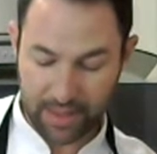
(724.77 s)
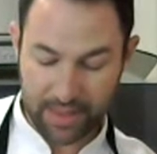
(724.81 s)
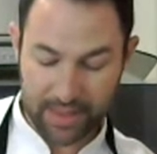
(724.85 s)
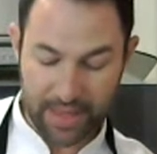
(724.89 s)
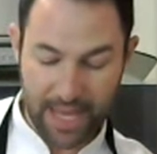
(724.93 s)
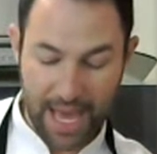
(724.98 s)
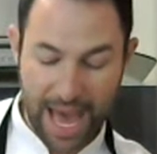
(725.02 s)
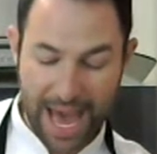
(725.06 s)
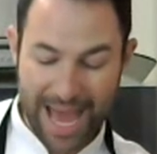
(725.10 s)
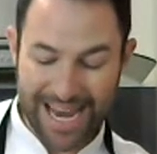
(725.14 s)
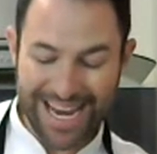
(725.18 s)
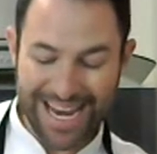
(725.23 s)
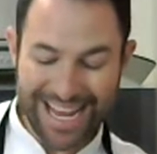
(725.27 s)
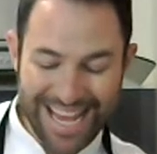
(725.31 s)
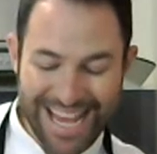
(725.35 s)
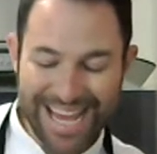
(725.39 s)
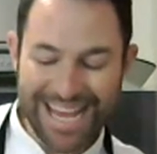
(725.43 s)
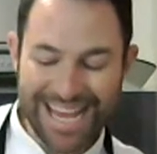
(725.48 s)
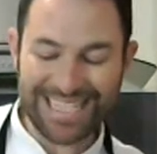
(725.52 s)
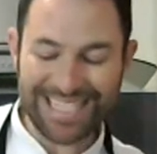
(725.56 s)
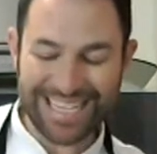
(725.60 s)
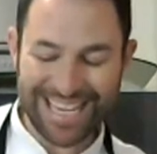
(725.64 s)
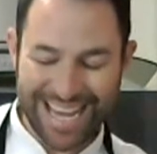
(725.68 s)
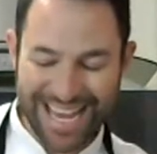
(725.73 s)
That
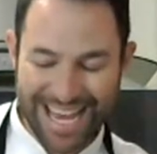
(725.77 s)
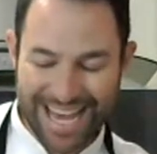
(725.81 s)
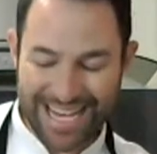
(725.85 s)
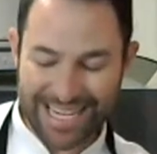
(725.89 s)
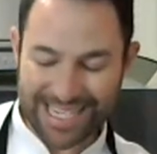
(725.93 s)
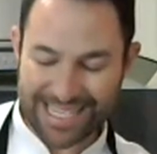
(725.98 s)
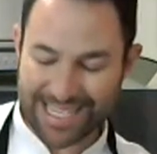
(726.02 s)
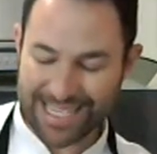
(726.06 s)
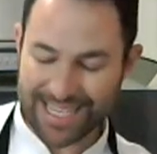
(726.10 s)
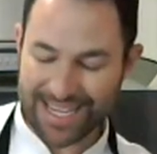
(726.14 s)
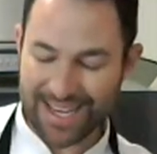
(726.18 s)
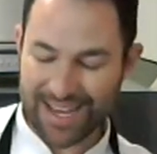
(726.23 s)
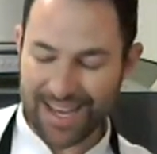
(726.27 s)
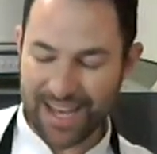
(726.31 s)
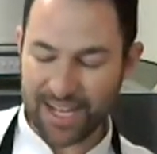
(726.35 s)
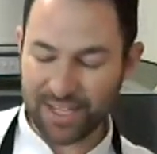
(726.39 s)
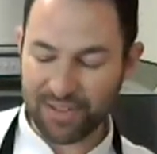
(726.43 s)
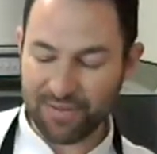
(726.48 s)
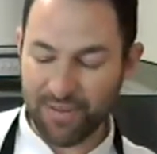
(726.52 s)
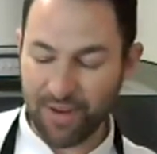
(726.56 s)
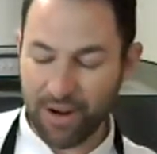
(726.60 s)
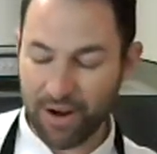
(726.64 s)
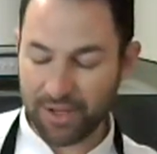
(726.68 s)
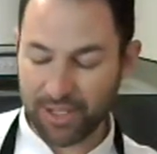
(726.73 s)
is it as
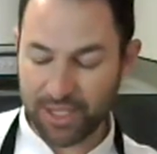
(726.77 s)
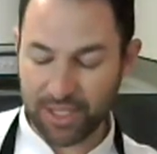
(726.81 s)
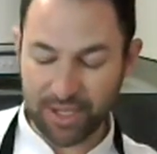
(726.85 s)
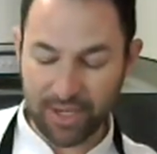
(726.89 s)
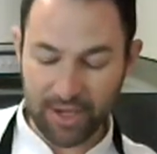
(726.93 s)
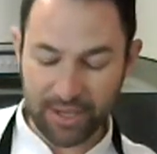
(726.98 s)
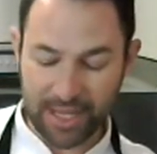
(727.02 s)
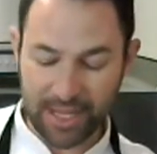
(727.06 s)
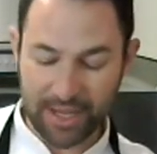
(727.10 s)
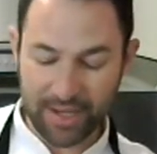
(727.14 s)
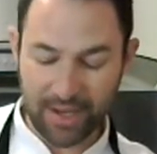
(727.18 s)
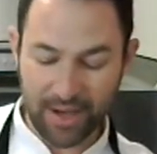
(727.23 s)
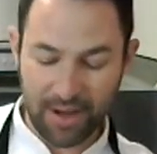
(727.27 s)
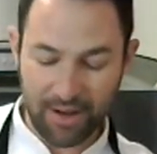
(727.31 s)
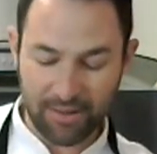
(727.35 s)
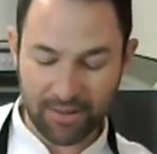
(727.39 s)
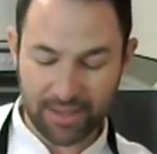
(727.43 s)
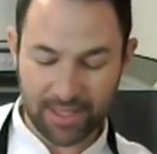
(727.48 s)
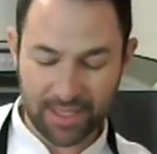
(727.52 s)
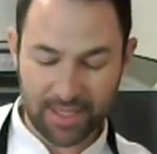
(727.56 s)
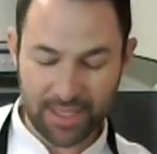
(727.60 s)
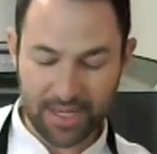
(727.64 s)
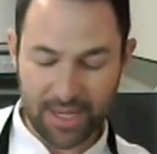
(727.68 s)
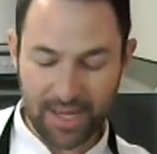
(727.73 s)
far as the cooking
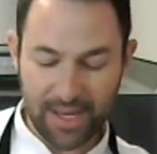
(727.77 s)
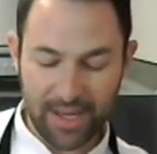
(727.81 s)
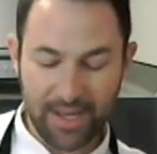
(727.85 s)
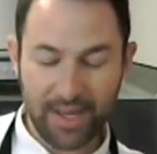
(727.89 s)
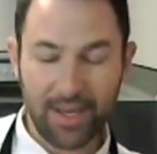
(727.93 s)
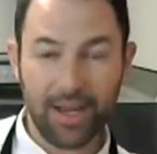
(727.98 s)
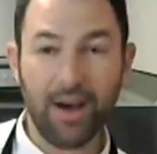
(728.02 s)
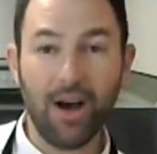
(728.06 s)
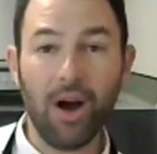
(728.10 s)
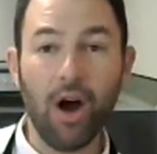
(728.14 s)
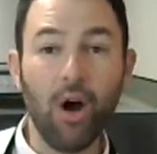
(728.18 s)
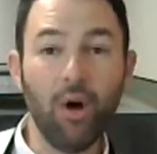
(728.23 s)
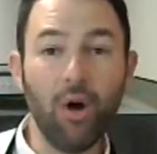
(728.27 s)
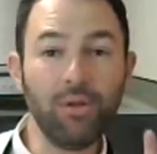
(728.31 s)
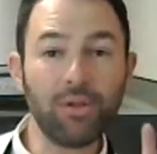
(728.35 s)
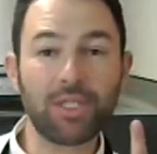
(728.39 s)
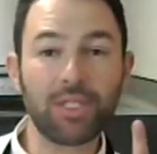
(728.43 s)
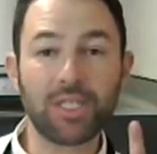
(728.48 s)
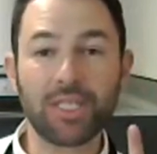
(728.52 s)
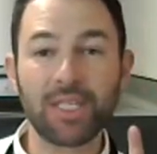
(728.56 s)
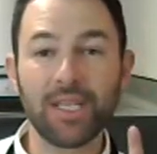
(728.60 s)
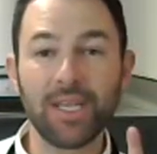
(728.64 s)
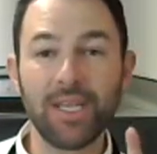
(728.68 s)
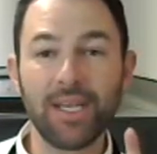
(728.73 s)
goes.
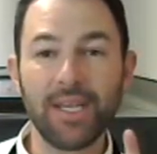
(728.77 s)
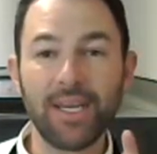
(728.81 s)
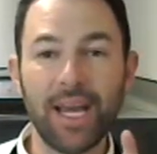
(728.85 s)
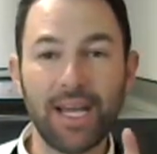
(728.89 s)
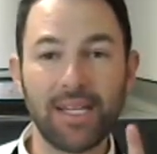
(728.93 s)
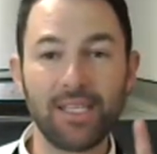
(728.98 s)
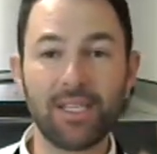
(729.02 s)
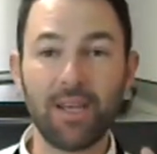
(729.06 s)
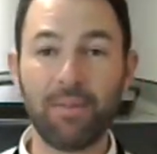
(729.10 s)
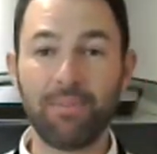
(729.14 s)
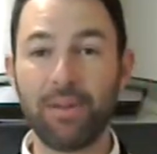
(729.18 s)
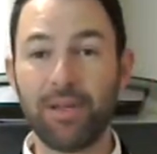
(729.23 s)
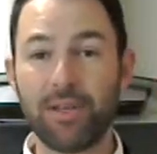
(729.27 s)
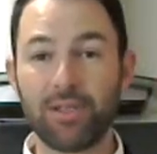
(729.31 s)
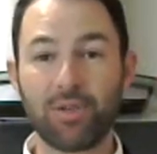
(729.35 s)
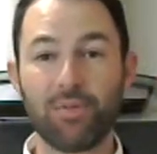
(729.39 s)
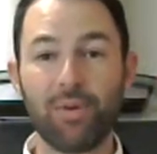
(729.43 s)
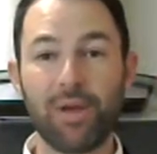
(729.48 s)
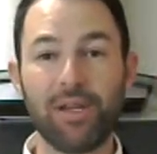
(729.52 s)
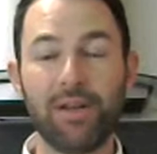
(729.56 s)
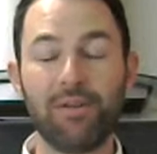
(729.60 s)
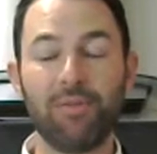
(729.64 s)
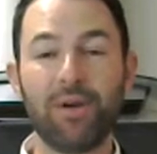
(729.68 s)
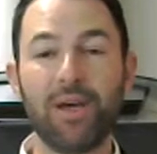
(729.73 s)
Oats and something to
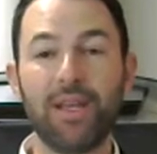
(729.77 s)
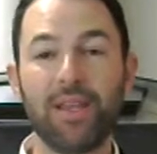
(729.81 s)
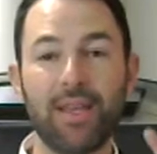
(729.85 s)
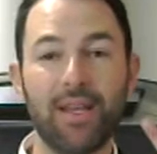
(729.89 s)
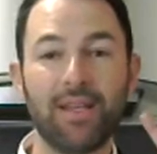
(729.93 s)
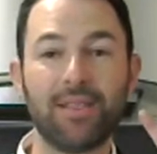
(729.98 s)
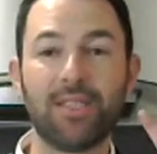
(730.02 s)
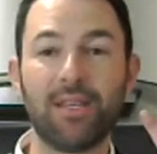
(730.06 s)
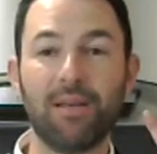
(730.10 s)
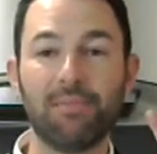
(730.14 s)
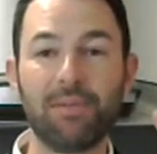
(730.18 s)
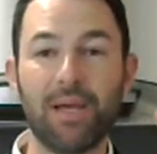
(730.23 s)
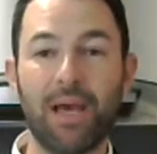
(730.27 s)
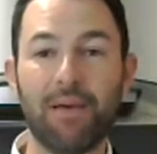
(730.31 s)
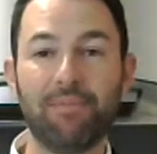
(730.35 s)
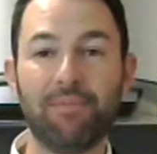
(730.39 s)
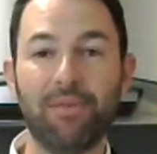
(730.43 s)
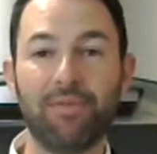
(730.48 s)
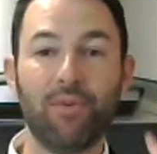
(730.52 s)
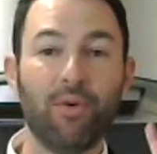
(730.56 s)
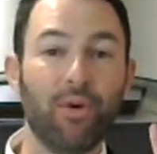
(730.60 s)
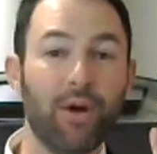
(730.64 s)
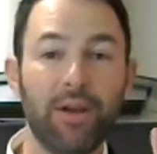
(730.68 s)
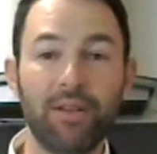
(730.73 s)
sweeten it with and some type
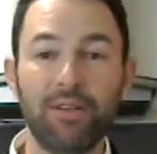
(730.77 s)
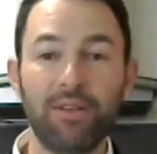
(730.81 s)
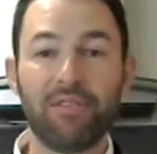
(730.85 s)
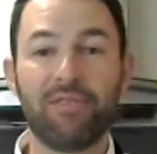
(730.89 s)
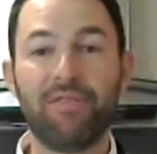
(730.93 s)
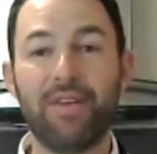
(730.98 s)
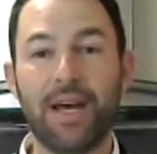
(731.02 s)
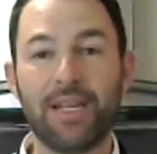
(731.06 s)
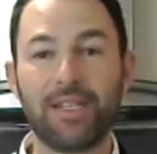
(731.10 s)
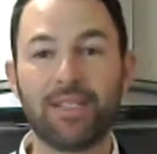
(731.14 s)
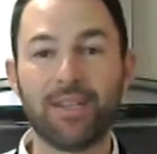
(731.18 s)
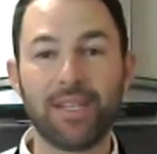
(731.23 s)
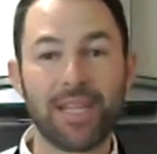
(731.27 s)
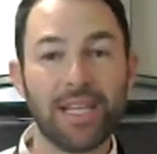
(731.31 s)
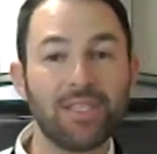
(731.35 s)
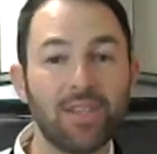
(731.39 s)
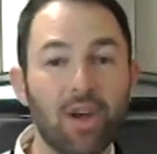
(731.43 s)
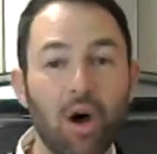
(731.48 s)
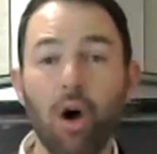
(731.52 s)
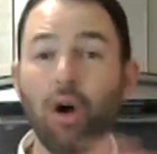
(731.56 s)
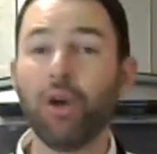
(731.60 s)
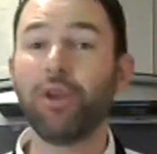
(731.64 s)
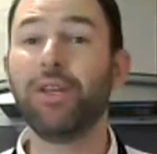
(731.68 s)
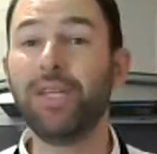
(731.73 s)
of oil or fat. That's
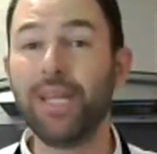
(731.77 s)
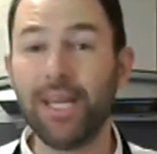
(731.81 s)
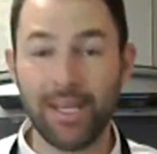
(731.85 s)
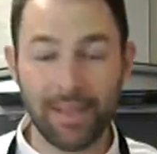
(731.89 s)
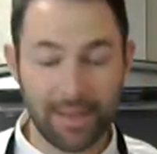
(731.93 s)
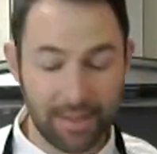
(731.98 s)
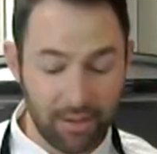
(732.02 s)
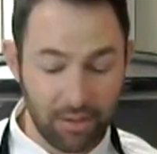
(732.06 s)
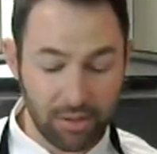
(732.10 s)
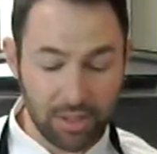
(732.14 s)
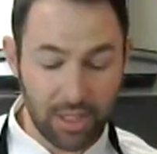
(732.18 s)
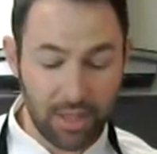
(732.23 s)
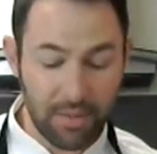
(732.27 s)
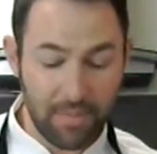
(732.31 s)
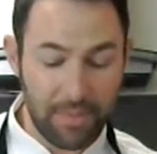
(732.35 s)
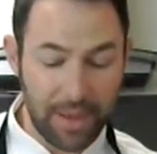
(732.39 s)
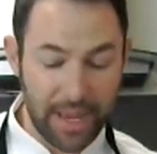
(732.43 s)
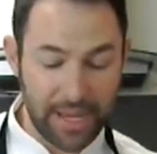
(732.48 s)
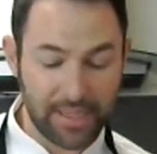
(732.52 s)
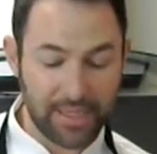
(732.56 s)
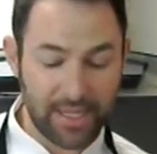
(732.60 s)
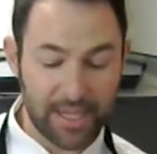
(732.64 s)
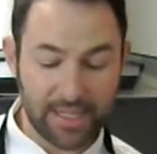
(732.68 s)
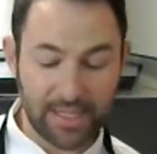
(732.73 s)
all you need. Those are the
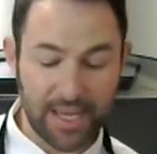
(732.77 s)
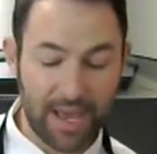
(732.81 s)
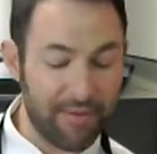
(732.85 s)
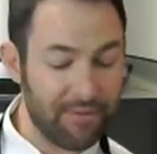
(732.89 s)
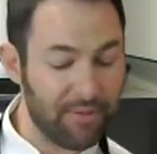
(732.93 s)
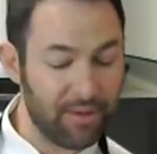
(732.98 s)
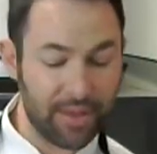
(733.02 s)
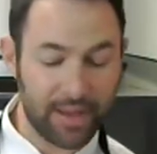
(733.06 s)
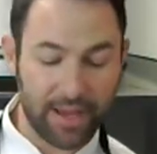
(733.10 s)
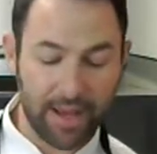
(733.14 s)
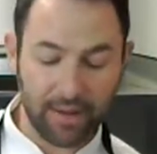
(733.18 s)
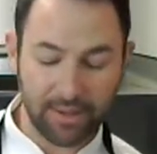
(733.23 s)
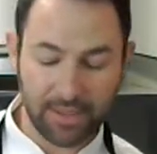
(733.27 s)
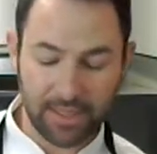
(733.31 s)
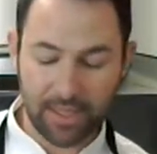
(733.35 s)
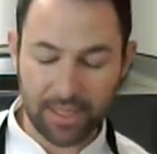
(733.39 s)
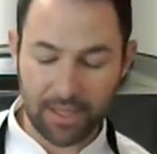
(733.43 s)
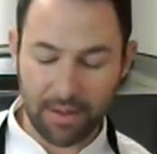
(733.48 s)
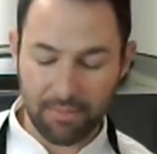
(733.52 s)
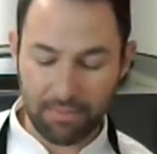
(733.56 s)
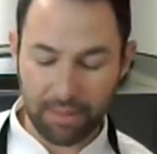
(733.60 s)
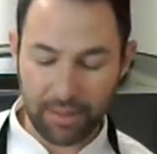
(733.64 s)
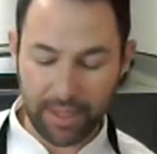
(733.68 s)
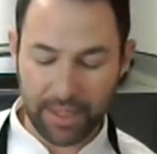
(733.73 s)
basics. Everything else is
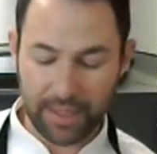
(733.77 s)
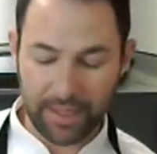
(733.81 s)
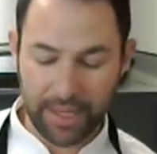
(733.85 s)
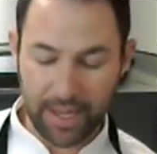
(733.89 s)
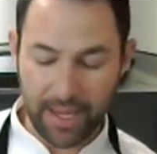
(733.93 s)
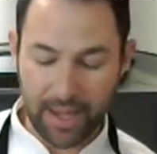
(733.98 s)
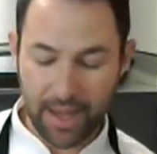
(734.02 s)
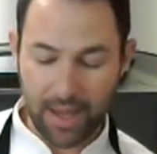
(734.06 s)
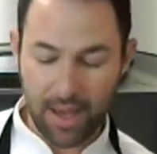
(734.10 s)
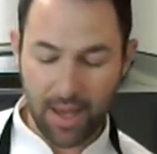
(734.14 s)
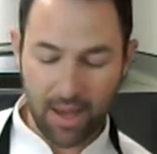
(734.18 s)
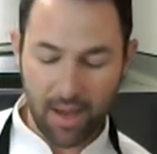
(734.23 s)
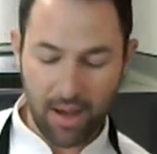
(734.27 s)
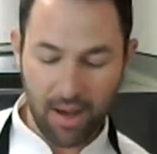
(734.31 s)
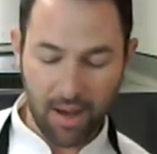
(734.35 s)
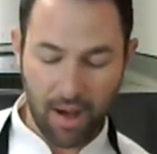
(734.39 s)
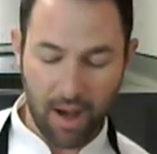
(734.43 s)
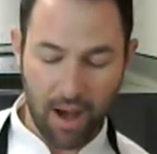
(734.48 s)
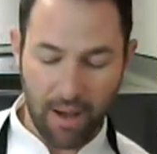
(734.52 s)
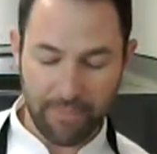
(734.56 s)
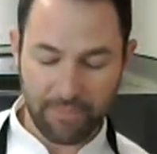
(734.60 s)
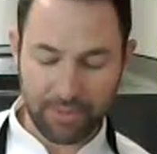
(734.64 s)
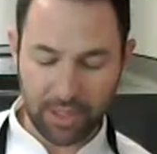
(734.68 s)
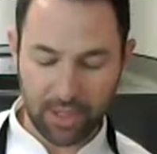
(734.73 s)
completely
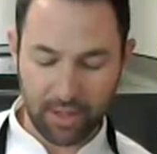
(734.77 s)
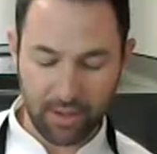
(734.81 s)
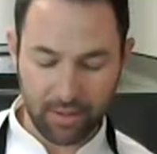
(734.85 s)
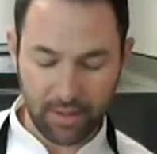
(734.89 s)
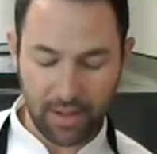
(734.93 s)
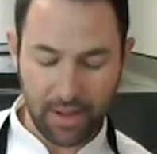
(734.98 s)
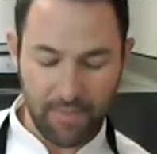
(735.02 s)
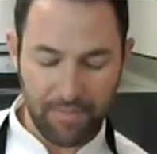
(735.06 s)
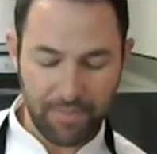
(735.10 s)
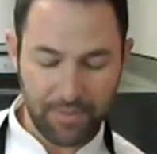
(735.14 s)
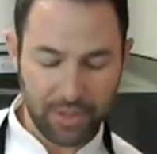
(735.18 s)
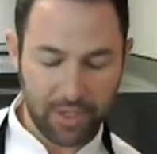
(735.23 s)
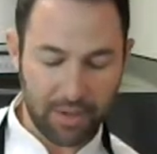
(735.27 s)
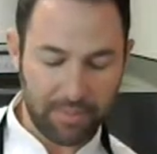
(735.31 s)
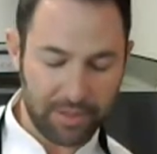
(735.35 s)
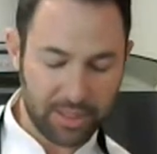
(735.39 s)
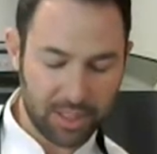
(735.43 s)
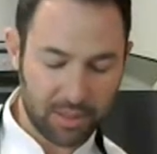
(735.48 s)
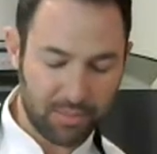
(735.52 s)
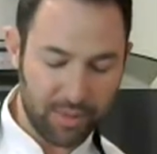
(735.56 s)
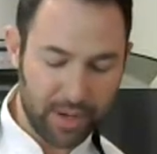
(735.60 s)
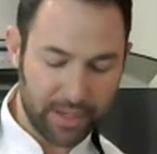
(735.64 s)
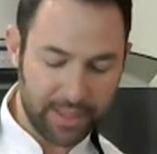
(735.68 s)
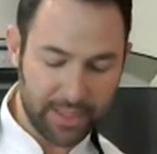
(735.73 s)
optional. So I'm going to
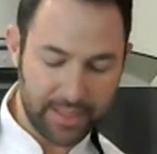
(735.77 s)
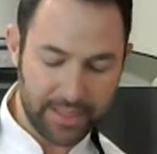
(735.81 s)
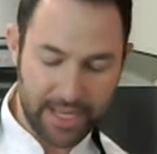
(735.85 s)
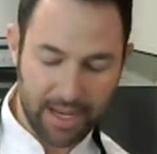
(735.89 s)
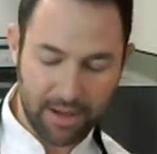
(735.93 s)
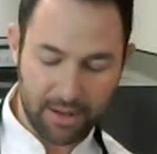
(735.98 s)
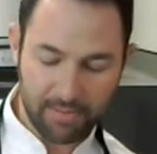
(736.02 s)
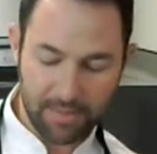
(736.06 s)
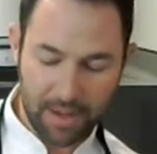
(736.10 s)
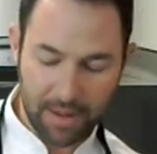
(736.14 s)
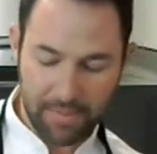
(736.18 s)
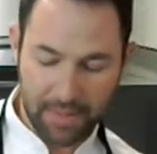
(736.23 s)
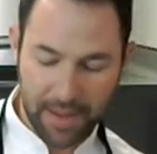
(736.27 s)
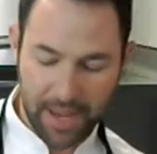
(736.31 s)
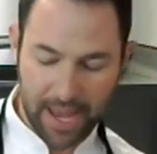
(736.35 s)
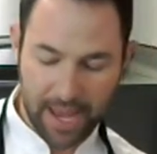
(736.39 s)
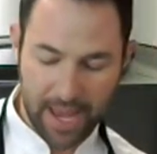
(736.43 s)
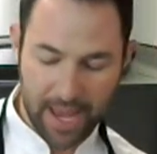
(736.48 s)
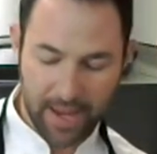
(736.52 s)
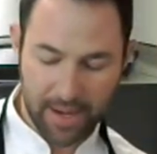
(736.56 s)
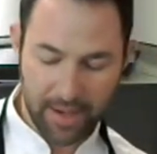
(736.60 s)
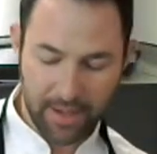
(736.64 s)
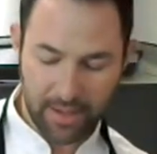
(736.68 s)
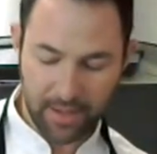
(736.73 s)
spread this out on my
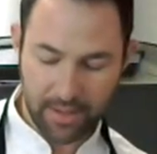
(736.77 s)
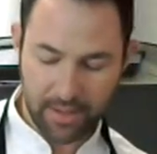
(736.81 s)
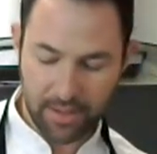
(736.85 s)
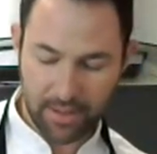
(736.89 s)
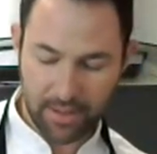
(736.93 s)
pan.